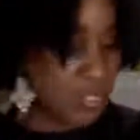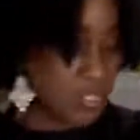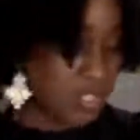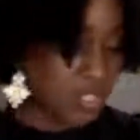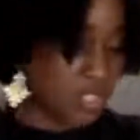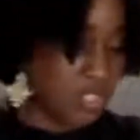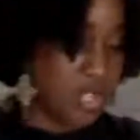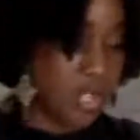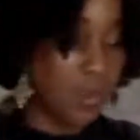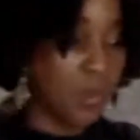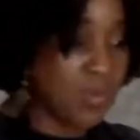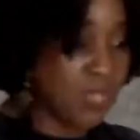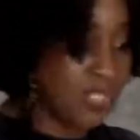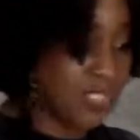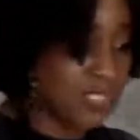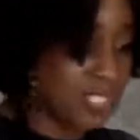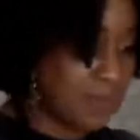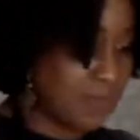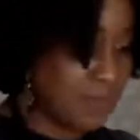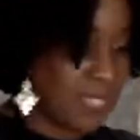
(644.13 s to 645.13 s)
So you don't want
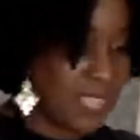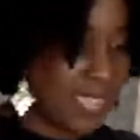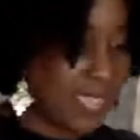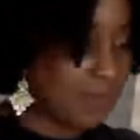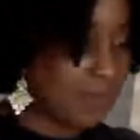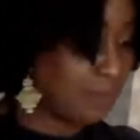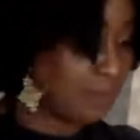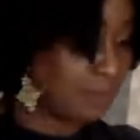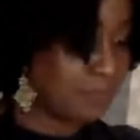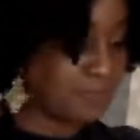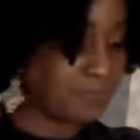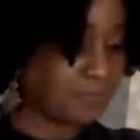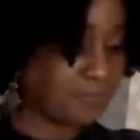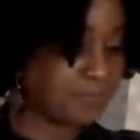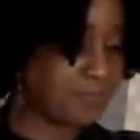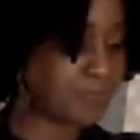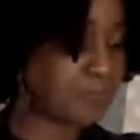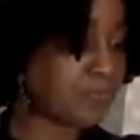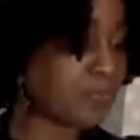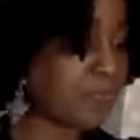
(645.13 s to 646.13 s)
to skip
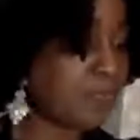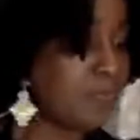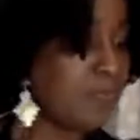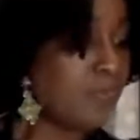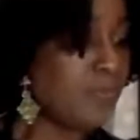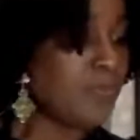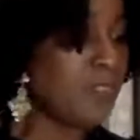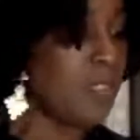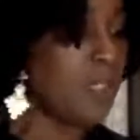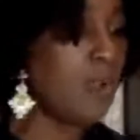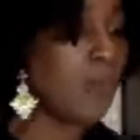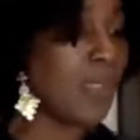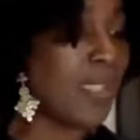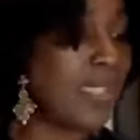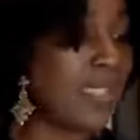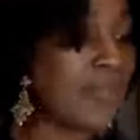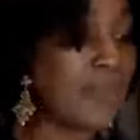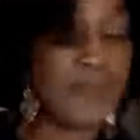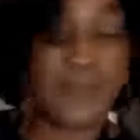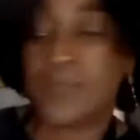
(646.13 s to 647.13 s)
that. All
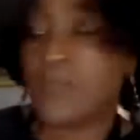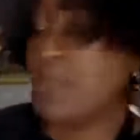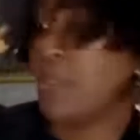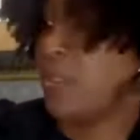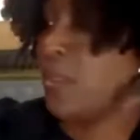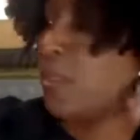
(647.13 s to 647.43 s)
right.